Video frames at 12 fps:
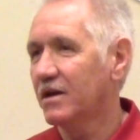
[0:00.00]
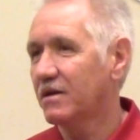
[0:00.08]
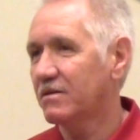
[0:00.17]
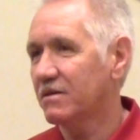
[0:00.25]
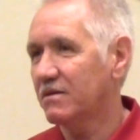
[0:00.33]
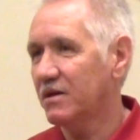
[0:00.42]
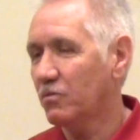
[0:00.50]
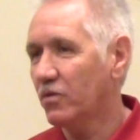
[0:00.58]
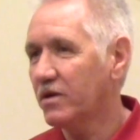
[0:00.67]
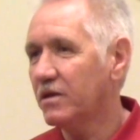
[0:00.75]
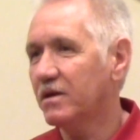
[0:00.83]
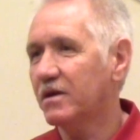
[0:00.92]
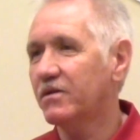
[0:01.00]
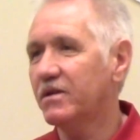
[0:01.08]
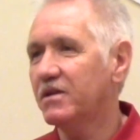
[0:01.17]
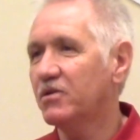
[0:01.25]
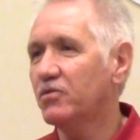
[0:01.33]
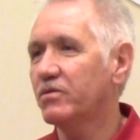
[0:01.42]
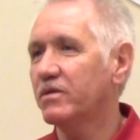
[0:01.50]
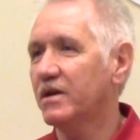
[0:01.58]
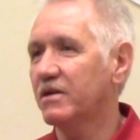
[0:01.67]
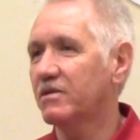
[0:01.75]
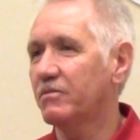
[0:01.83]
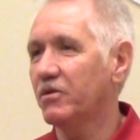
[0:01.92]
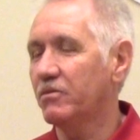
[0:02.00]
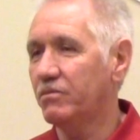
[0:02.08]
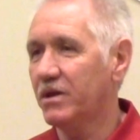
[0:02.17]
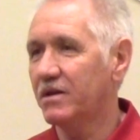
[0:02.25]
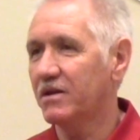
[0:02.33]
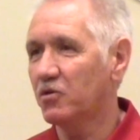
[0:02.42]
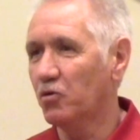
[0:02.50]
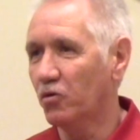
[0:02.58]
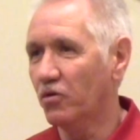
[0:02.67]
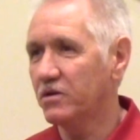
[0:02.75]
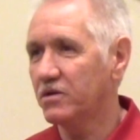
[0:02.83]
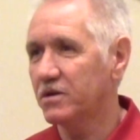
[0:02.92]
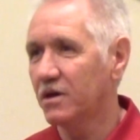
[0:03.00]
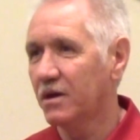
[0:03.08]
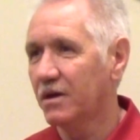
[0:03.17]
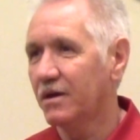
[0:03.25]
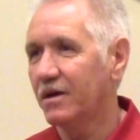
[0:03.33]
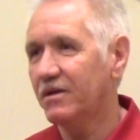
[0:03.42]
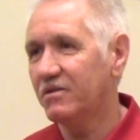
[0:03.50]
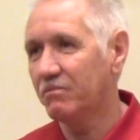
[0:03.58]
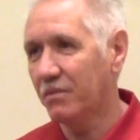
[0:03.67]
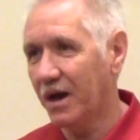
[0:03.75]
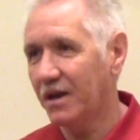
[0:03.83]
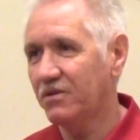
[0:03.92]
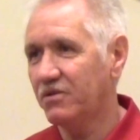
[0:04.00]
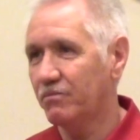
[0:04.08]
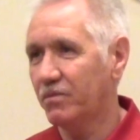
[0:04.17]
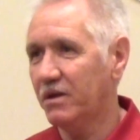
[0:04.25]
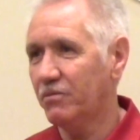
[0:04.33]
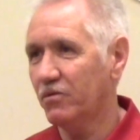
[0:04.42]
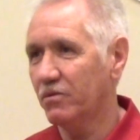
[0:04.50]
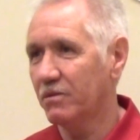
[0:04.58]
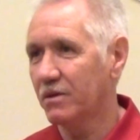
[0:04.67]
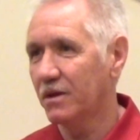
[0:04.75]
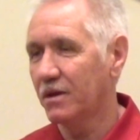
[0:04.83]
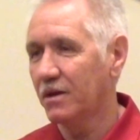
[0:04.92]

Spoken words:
because I think one of the critical things about being a coach is managing people.